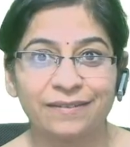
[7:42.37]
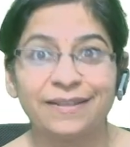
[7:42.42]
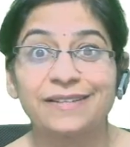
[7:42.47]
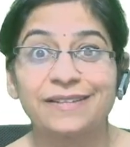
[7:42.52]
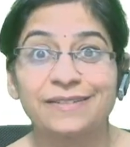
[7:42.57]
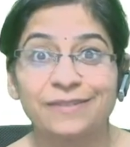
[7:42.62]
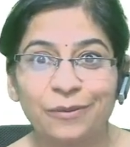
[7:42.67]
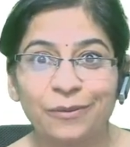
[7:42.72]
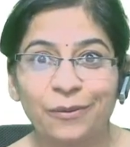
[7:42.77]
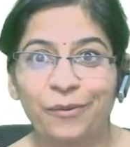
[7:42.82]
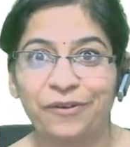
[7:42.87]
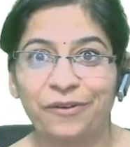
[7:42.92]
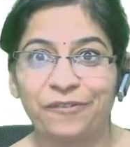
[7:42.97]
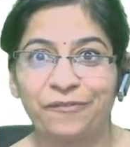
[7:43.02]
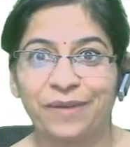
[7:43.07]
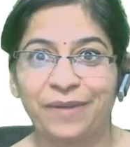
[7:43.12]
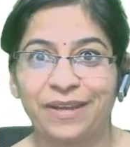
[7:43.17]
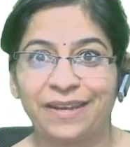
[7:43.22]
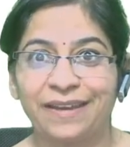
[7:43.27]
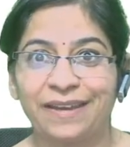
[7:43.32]
That's a lot of
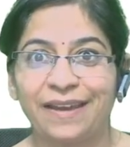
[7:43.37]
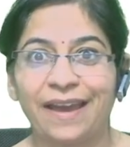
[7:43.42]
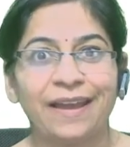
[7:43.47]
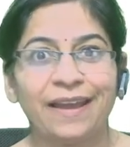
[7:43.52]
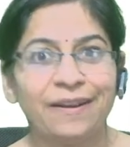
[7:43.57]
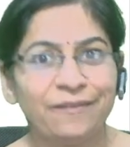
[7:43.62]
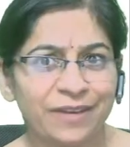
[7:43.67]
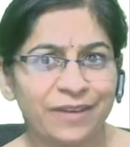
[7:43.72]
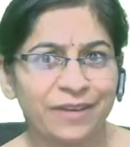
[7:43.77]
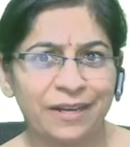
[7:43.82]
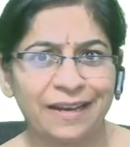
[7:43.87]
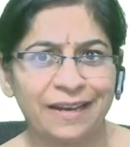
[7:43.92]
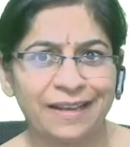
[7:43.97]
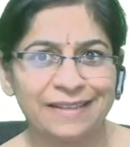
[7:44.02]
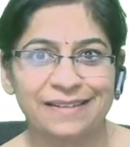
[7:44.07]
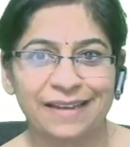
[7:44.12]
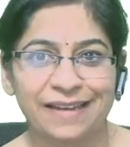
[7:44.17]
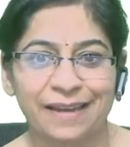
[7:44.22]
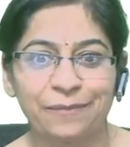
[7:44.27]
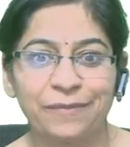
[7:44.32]
money and very less
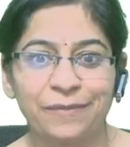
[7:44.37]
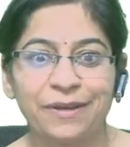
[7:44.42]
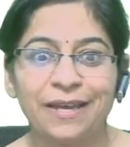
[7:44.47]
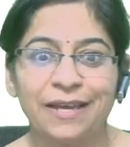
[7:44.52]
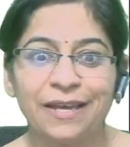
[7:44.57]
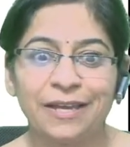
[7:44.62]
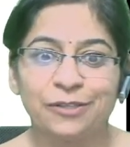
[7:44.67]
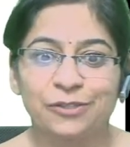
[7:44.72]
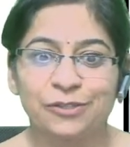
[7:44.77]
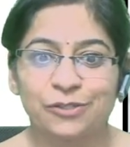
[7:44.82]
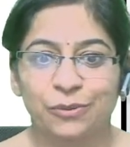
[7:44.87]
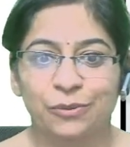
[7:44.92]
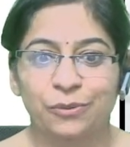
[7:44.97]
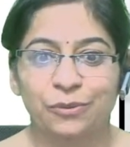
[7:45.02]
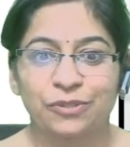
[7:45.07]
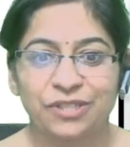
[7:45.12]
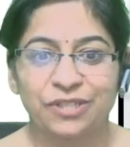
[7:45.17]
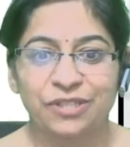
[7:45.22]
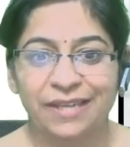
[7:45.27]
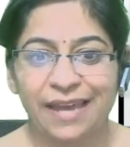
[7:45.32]
time. So
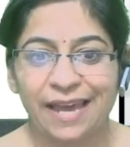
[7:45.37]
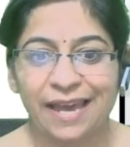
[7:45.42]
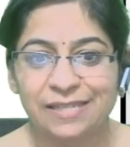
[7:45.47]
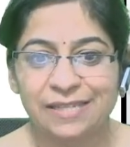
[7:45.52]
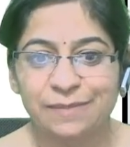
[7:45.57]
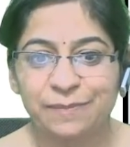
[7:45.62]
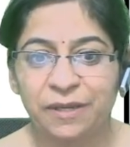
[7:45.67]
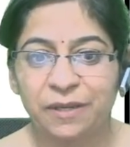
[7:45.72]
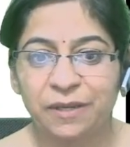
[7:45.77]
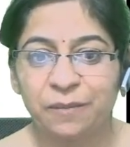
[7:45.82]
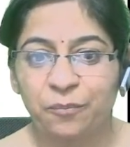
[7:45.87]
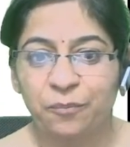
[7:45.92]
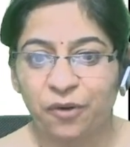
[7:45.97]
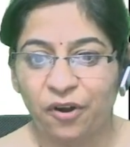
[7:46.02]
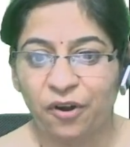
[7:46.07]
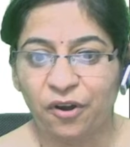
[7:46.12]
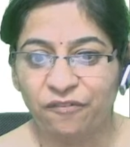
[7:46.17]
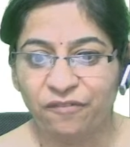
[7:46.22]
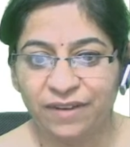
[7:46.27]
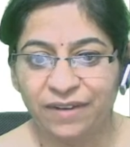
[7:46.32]
she has been
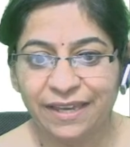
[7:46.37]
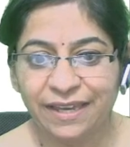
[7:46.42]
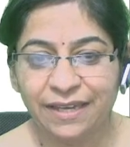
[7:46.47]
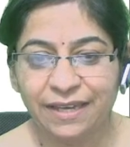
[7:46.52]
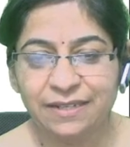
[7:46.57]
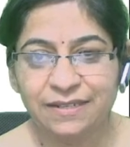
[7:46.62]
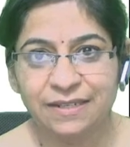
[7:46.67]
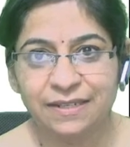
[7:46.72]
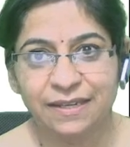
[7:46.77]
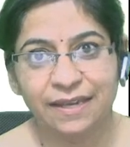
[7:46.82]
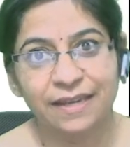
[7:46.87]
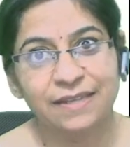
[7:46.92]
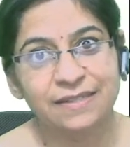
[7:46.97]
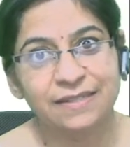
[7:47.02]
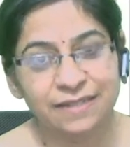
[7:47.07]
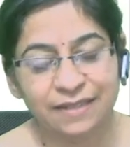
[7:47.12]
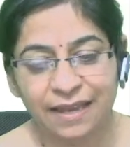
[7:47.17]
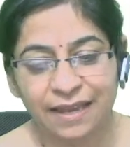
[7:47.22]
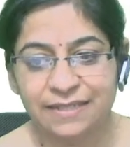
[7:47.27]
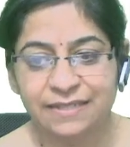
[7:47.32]
profligate. It's an
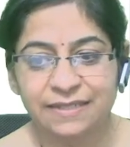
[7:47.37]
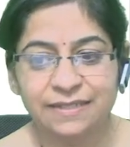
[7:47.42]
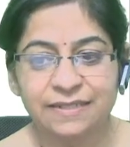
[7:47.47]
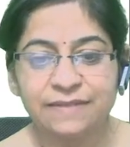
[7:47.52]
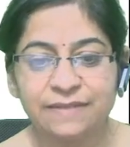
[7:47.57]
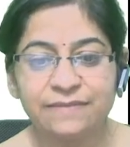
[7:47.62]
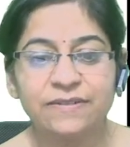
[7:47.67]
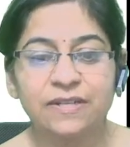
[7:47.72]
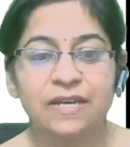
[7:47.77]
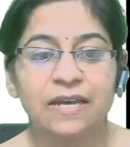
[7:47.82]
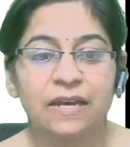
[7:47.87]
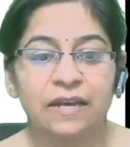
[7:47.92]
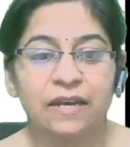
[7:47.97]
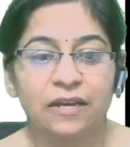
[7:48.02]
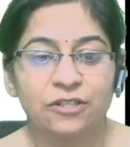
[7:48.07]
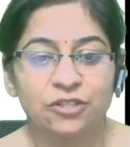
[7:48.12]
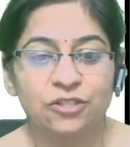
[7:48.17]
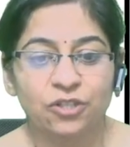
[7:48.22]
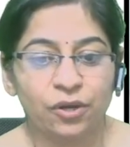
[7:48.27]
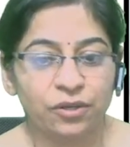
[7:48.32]
adjective.
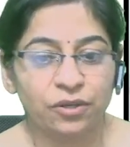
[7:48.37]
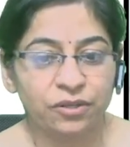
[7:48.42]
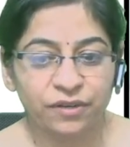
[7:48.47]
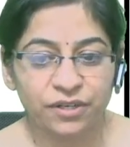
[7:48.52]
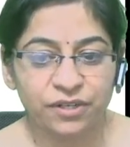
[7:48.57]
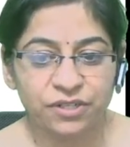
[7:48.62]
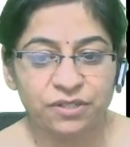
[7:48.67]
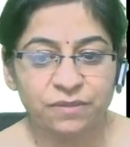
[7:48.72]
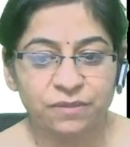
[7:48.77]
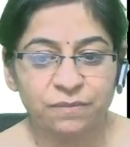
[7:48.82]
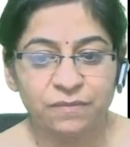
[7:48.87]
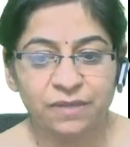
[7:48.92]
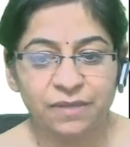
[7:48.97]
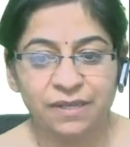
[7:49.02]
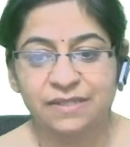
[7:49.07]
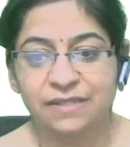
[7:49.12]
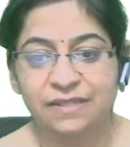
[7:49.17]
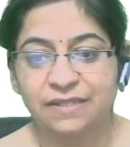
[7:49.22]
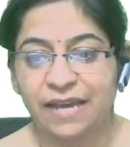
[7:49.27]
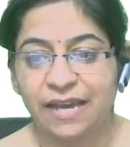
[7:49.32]
John Grisham
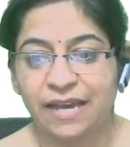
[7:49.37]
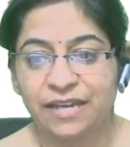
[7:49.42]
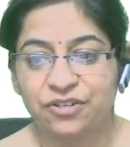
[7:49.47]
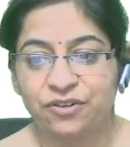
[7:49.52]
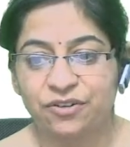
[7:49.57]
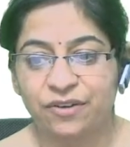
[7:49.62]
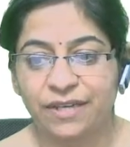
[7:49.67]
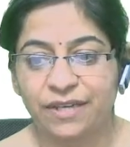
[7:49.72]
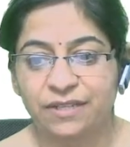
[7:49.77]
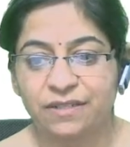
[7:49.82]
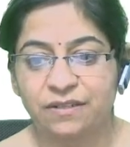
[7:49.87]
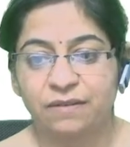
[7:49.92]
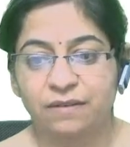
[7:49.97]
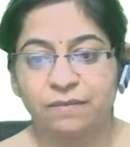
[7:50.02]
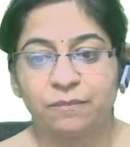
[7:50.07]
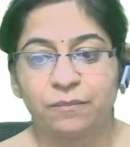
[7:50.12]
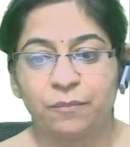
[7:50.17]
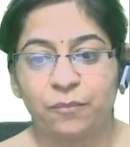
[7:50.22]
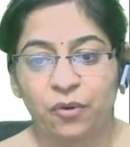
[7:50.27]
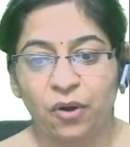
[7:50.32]
is a dash writer.
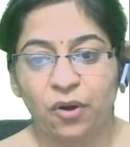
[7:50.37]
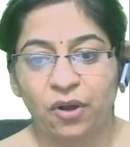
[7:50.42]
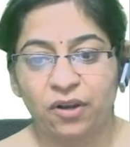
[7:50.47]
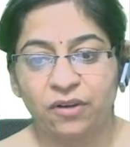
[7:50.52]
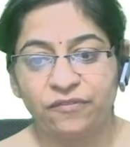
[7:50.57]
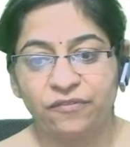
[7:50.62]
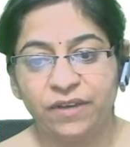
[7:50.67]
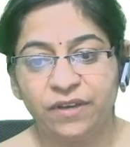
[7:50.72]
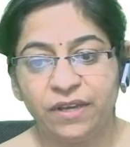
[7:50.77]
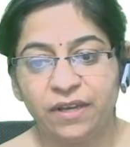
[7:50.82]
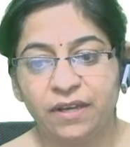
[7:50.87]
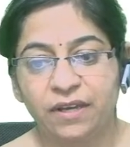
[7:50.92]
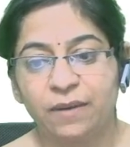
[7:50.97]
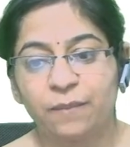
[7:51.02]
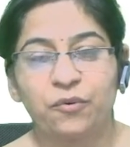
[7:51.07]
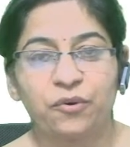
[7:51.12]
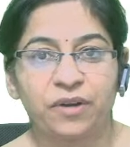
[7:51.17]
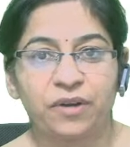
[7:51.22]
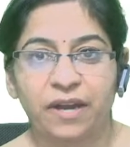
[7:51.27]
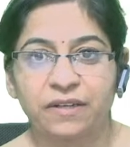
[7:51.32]
Prolific,
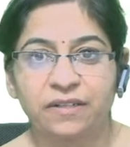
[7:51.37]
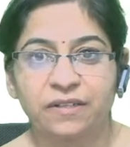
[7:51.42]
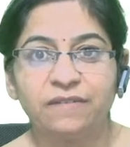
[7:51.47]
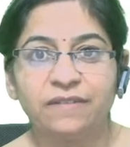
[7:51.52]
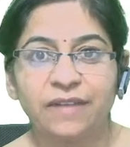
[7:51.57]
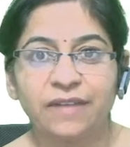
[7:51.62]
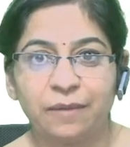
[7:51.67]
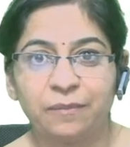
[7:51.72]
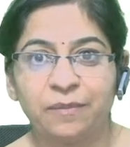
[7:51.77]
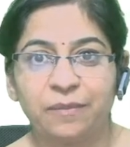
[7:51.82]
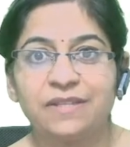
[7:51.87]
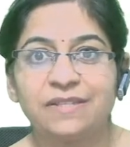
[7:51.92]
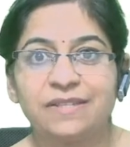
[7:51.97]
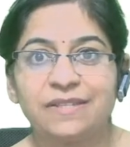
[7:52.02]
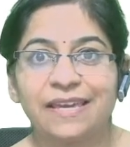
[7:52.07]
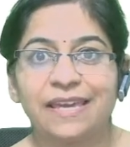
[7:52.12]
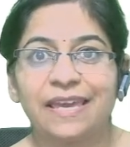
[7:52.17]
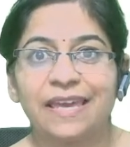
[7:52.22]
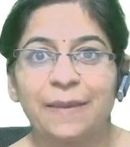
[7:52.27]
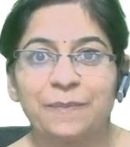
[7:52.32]
productive. That means
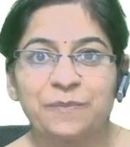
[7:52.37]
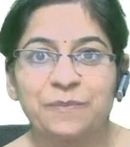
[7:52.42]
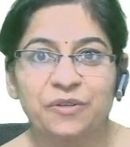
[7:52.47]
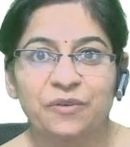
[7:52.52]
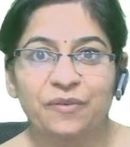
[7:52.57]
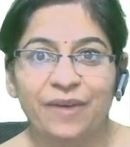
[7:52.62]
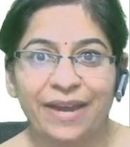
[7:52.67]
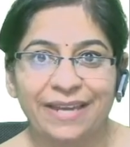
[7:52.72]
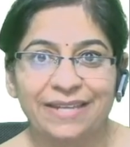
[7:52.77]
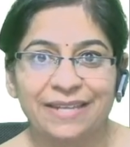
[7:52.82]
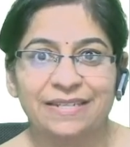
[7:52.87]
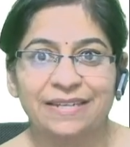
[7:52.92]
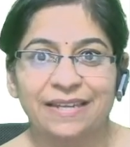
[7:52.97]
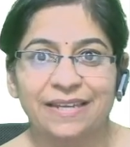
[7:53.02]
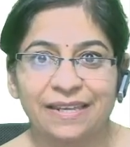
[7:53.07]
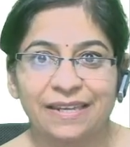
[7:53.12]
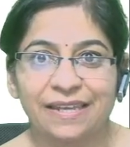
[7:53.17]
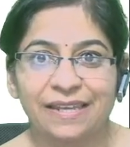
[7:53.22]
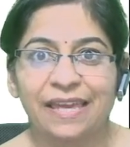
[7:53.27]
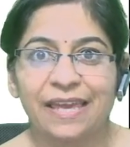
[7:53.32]
he keeps writing
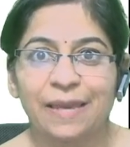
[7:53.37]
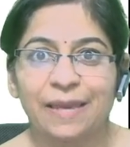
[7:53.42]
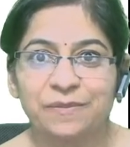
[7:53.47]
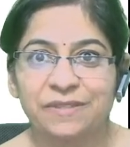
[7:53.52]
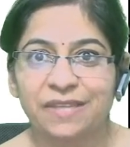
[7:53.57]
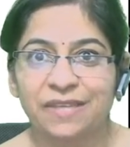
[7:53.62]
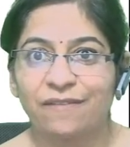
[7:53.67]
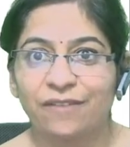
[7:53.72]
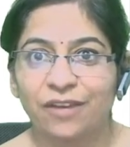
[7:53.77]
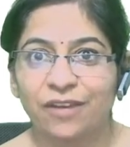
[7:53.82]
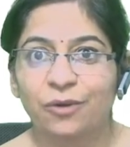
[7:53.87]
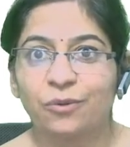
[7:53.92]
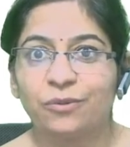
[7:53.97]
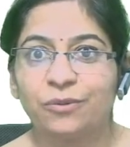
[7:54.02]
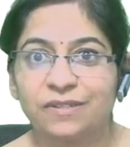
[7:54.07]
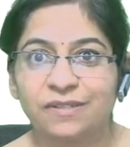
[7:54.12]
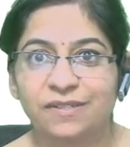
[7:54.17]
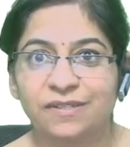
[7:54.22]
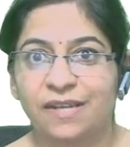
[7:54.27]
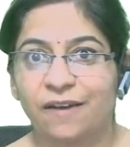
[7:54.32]
and he keeps giving
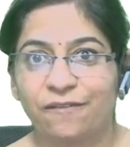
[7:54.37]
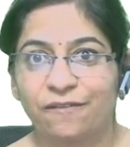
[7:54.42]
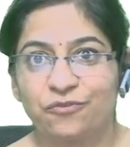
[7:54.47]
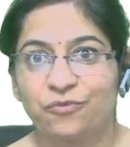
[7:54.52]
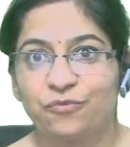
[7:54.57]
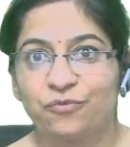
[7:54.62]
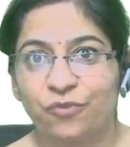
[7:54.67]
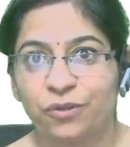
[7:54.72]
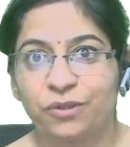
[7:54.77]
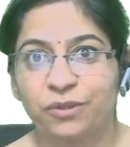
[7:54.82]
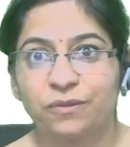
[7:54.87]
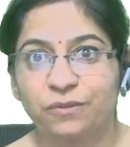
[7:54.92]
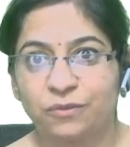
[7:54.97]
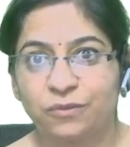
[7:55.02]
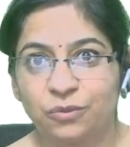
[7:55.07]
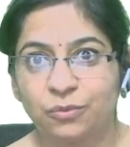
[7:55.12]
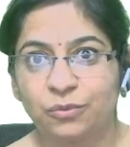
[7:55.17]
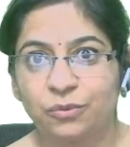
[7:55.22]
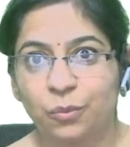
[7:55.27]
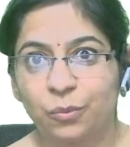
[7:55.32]
good stuff to
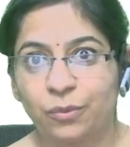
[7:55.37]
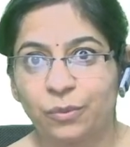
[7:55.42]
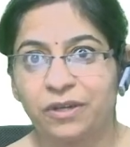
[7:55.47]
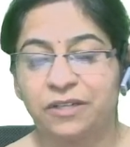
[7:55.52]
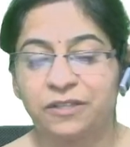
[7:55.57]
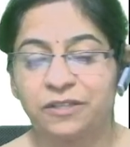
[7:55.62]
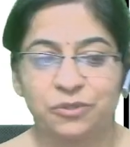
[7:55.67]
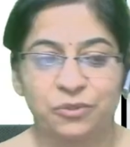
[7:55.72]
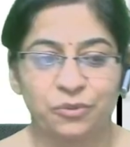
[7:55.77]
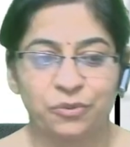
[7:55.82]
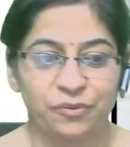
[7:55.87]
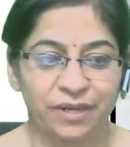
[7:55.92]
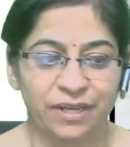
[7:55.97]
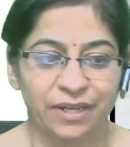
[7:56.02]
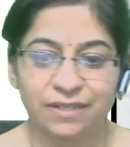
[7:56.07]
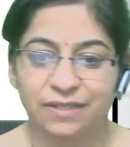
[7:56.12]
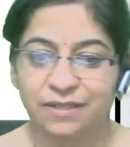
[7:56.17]
the world to read.